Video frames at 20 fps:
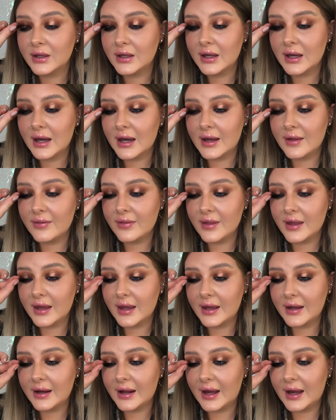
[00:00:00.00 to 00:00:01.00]
And
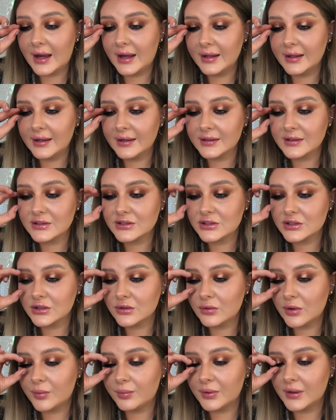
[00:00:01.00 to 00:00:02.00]
then I like to
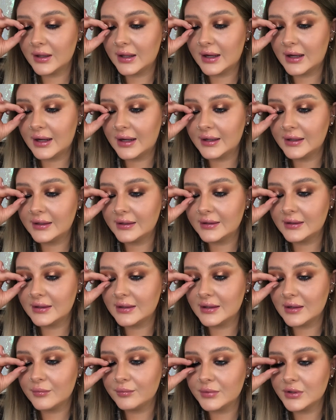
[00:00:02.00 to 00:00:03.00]
apply the
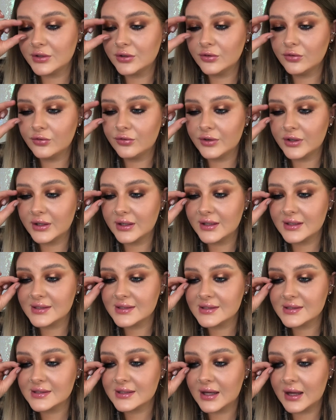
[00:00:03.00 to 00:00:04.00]
middle
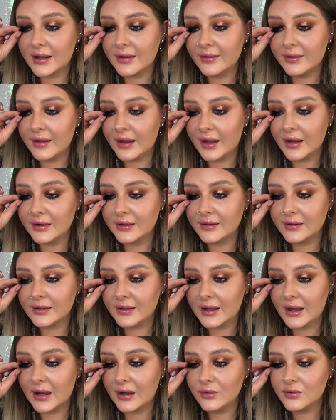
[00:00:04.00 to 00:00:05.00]
first, and then the
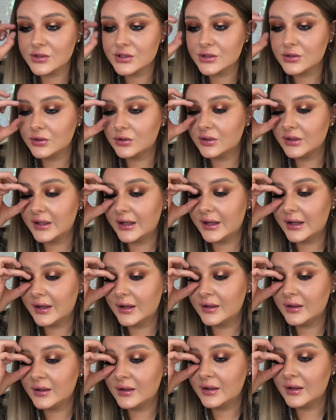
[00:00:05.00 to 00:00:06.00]
outer corner,
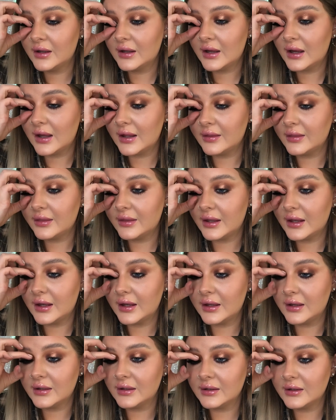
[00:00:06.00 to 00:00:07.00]
and
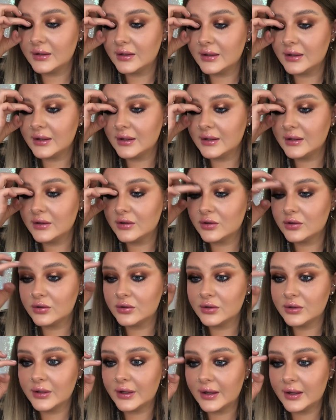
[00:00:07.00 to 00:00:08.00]
then the inner
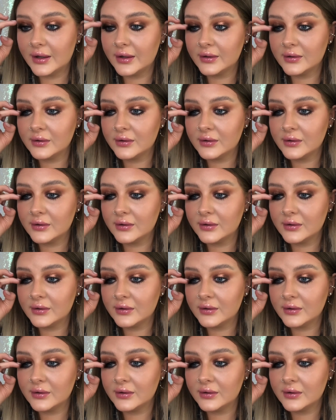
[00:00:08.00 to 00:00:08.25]
corner.